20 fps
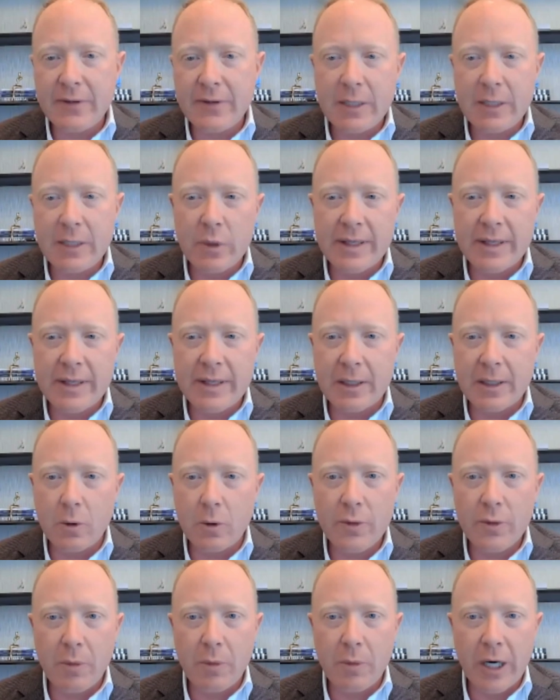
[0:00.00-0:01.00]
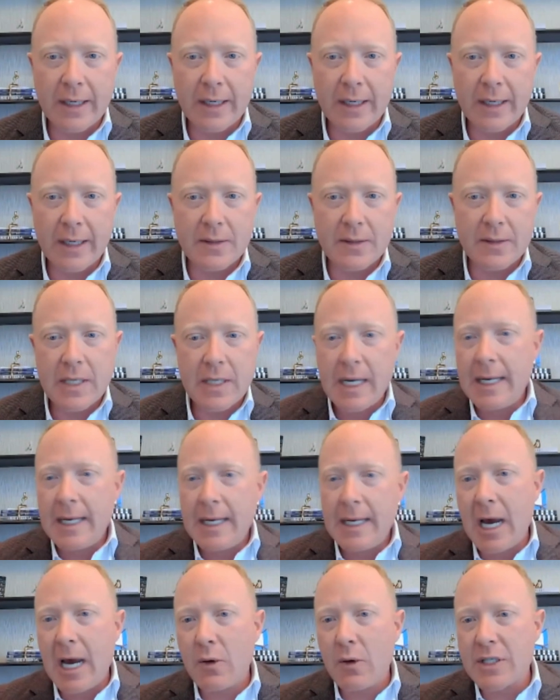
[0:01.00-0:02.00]
within the growth markets.
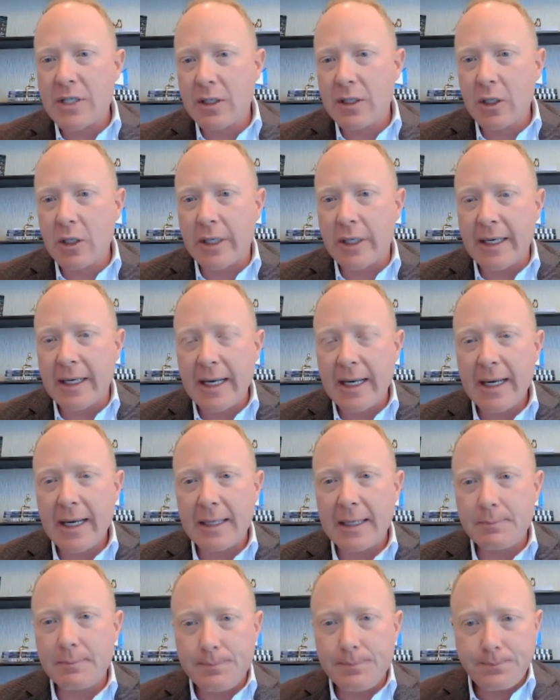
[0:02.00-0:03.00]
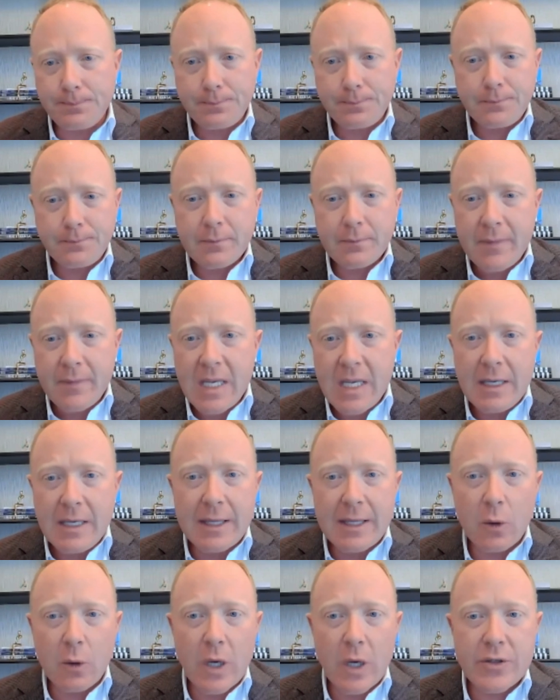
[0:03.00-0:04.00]
Now, as you look ahead,
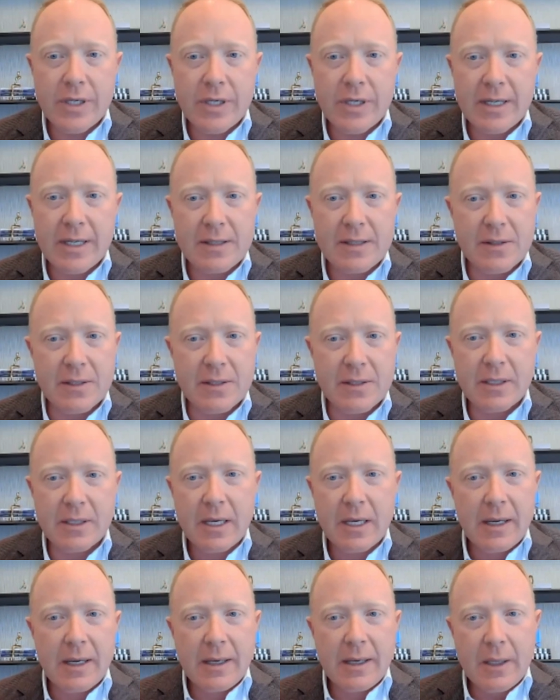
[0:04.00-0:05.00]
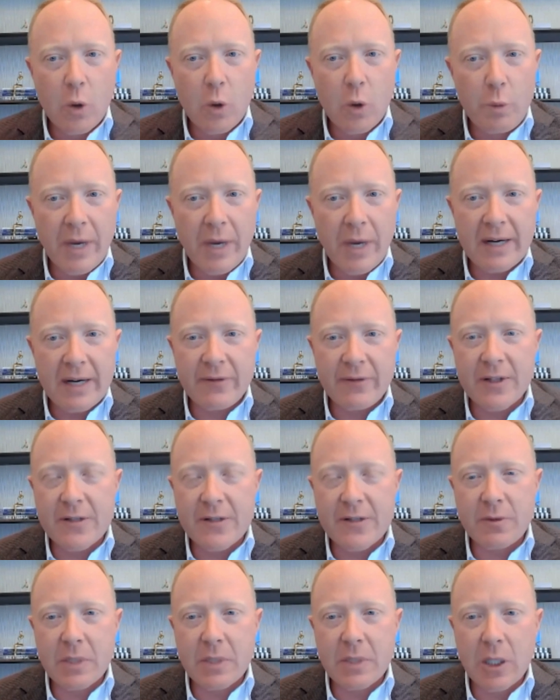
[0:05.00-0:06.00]
the question is, who
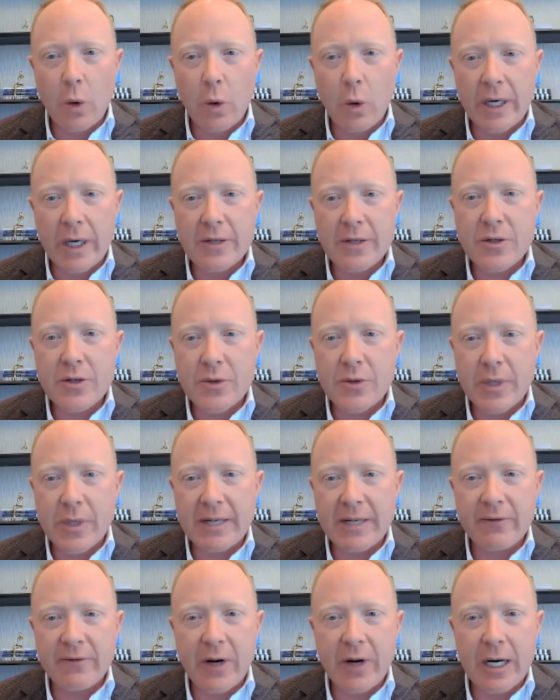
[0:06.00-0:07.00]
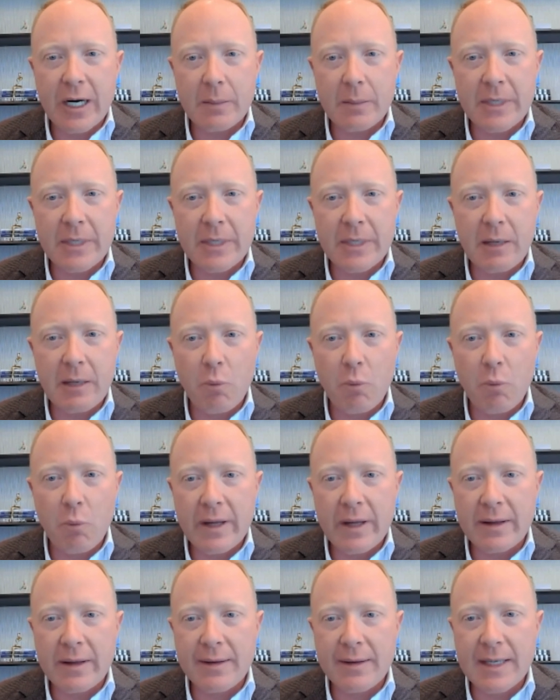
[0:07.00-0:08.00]
benefits from a lower interest rate environment, and what
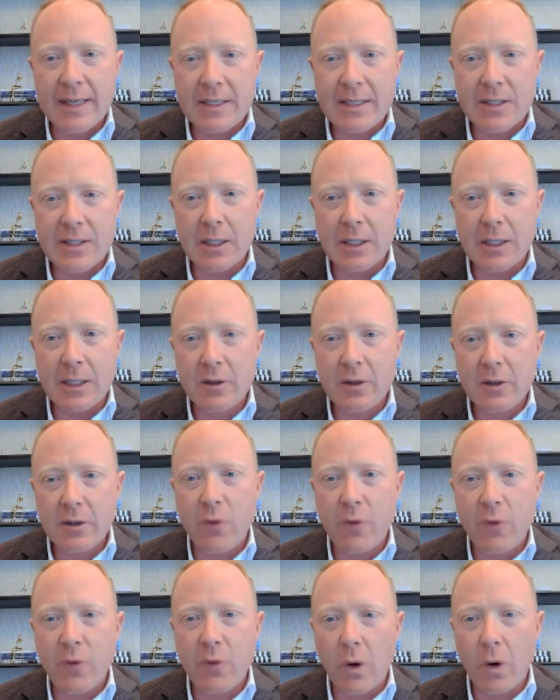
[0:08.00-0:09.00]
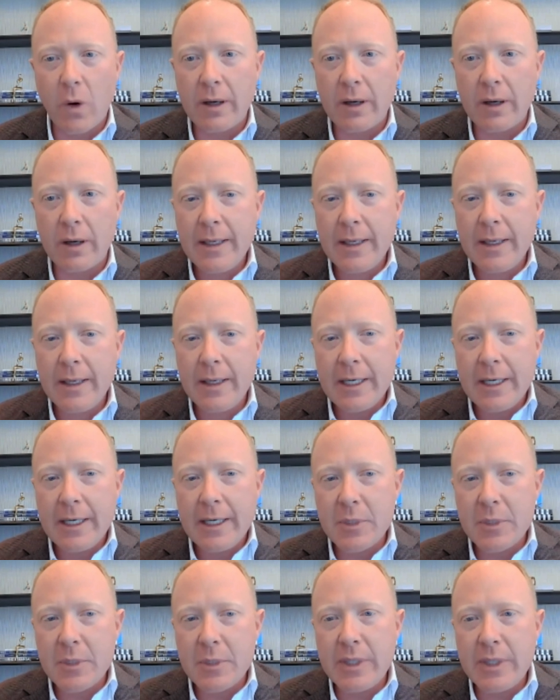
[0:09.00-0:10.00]
are the things to look for,
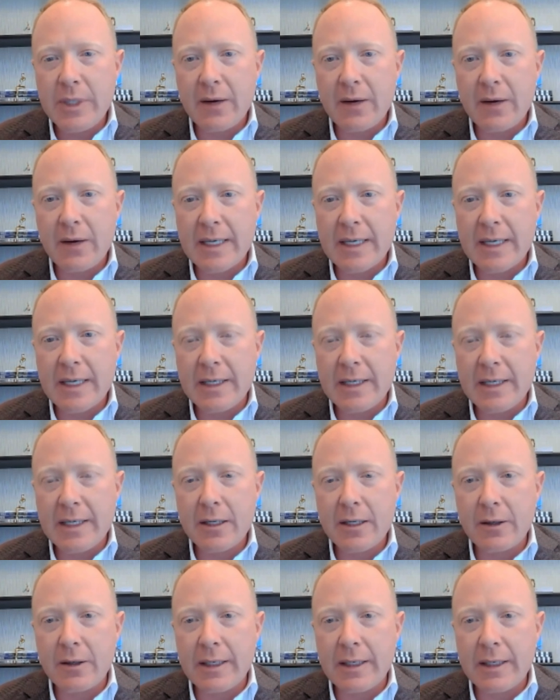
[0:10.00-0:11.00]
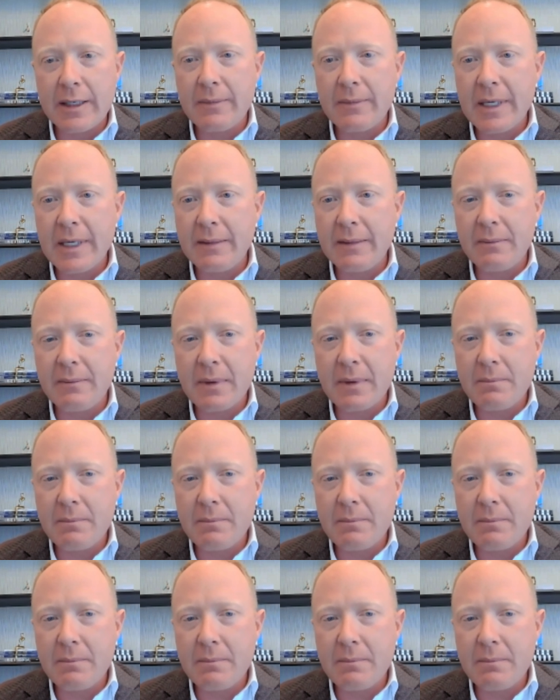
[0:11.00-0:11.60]
between now and the end of the year and